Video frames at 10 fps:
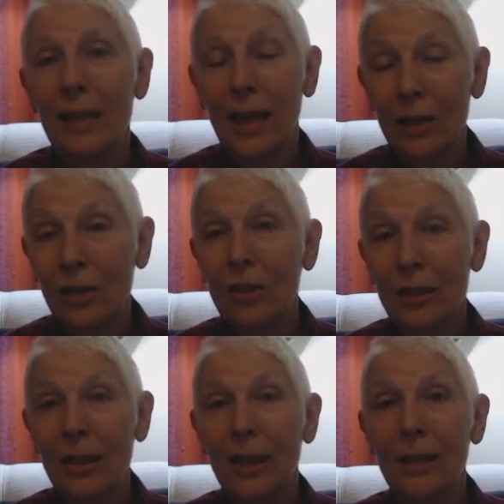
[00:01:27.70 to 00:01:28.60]
That, you
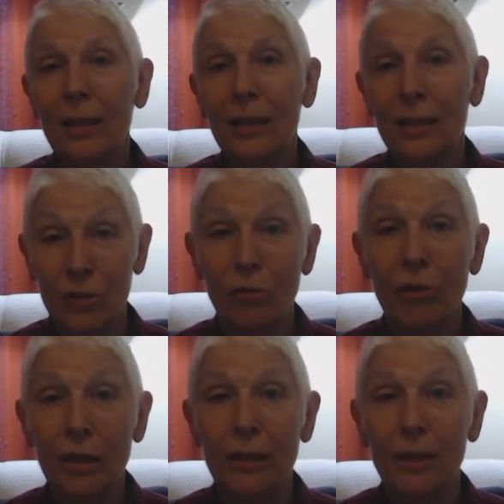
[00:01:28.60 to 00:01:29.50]
could say, is
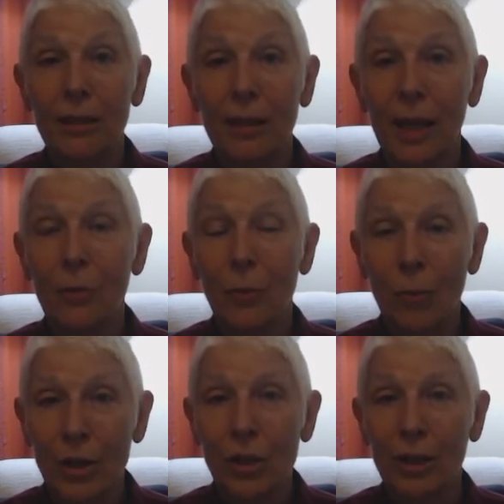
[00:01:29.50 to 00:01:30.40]
greed. That
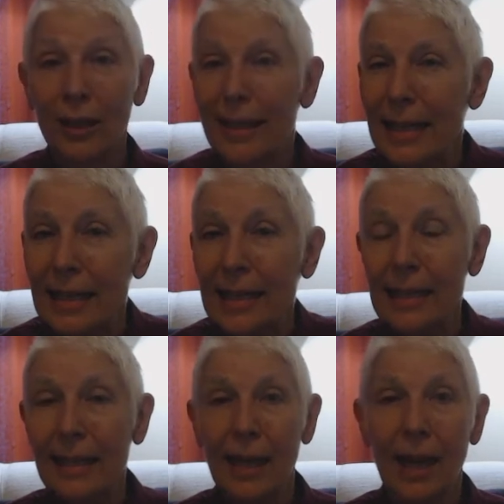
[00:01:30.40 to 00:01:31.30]
rushing, that
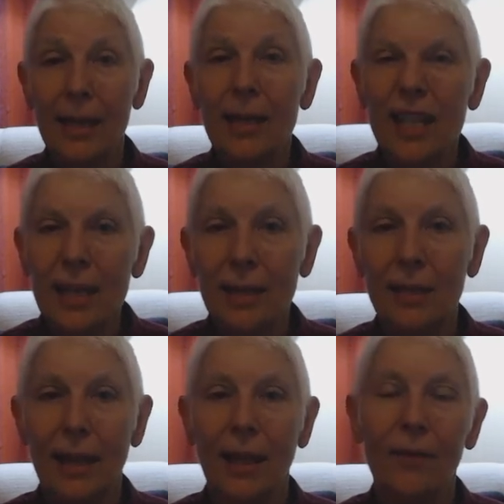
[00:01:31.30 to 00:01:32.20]
need. I needed
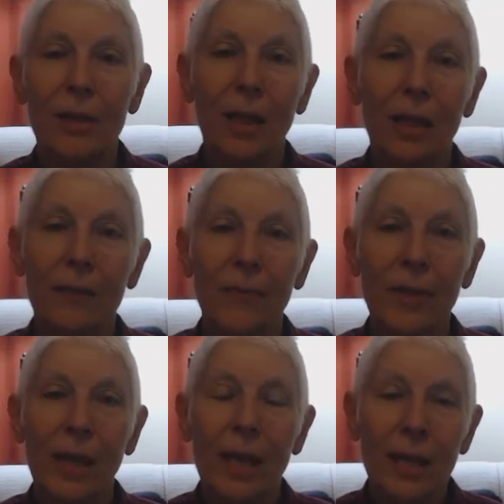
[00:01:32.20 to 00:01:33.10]
to have it done.
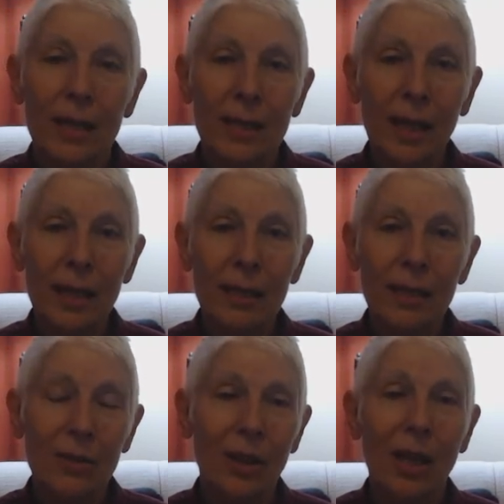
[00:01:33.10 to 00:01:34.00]
The
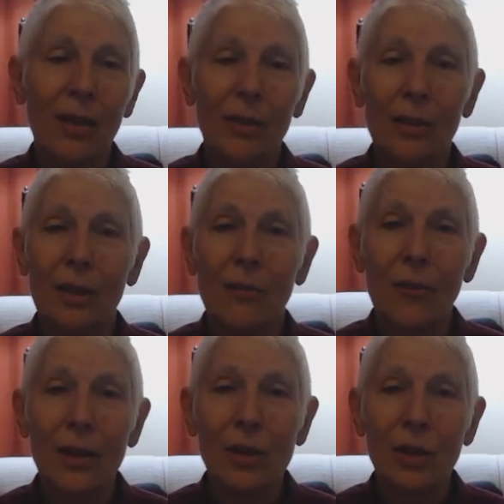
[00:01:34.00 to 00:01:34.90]
second, there's kind of a
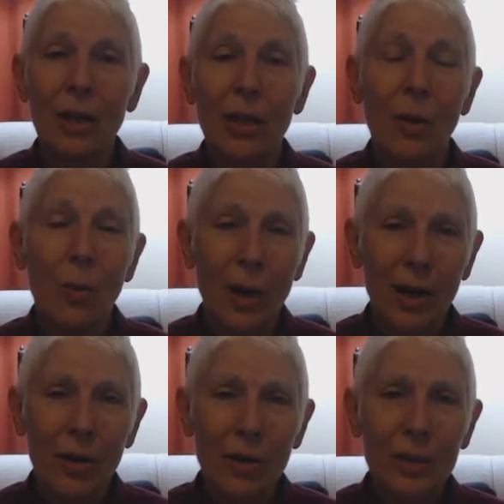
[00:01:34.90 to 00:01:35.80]
confession. When
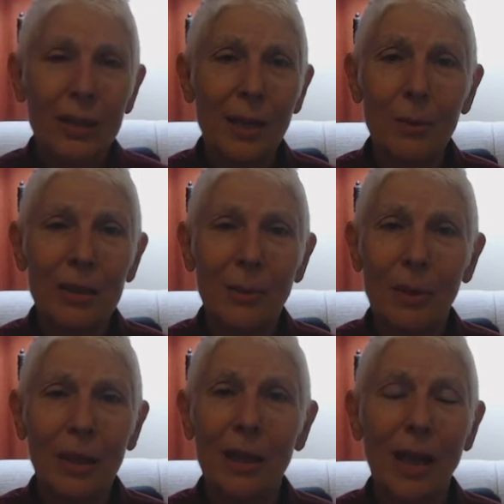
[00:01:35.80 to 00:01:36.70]
I go to assemble
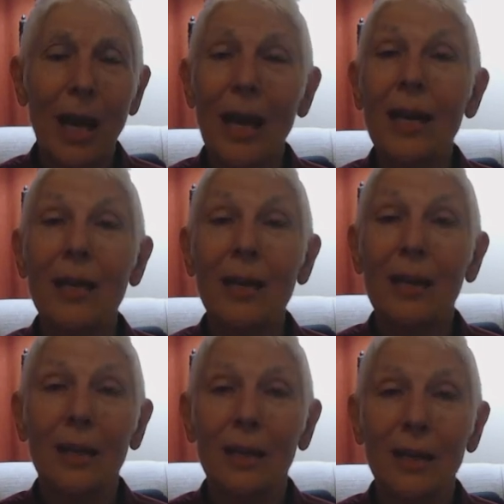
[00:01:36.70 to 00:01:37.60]
something, I
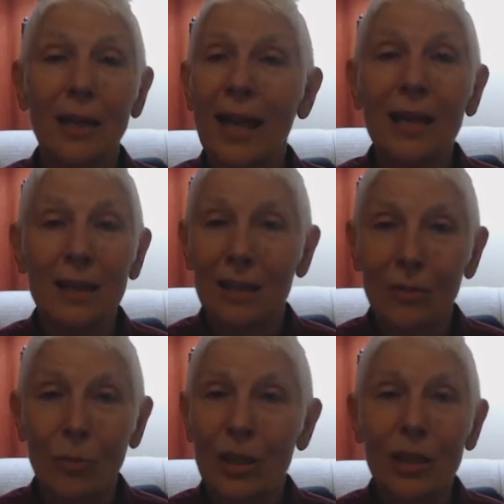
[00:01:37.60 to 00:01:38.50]
hate
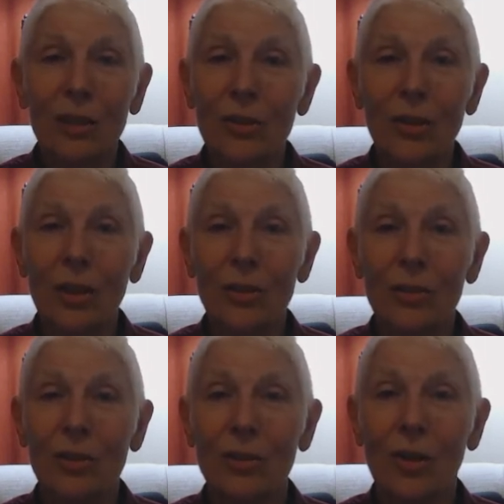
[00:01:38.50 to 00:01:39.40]
to read the
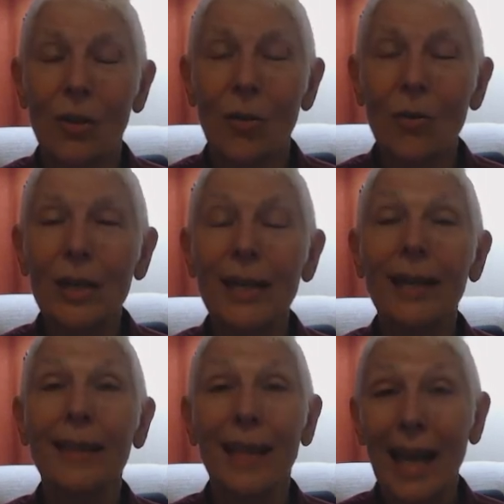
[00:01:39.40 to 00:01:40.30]
instructions. Only
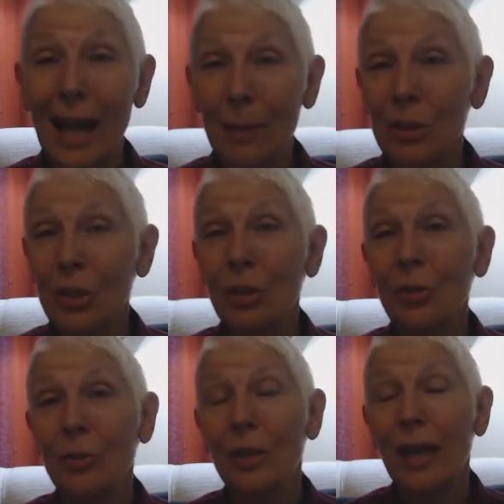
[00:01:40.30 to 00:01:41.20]
at the
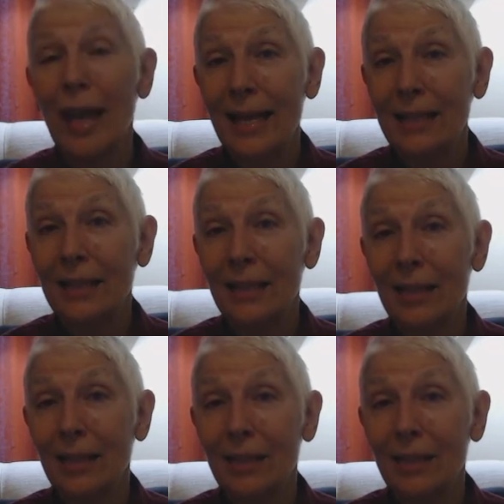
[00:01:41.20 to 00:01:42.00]
absolute last